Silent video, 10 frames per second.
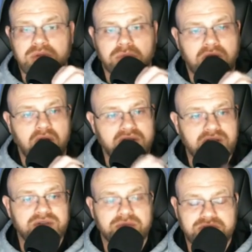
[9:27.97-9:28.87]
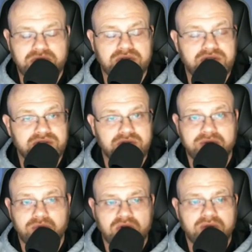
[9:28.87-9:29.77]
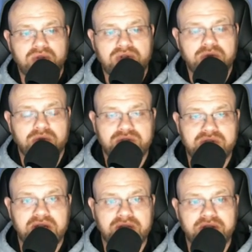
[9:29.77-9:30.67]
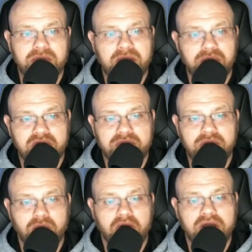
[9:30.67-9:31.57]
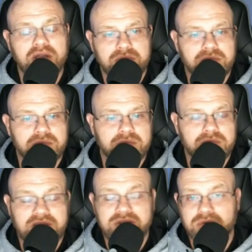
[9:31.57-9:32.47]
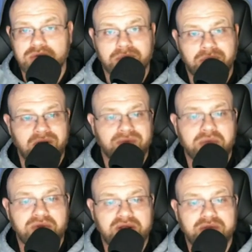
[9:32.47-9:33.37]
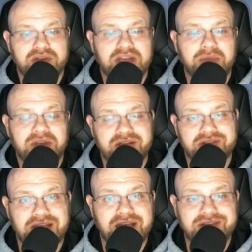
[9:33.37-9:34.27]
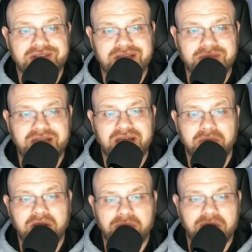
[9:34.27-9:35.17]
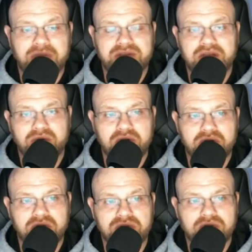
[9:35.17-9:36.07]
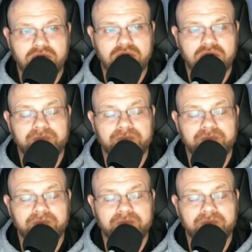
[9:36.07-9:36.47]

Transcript: But you can just search for whatever you need once you get on there, buy whatever you want, get you apparel from your favorite team, and at the same time, help out my channel here at Couz's Corner.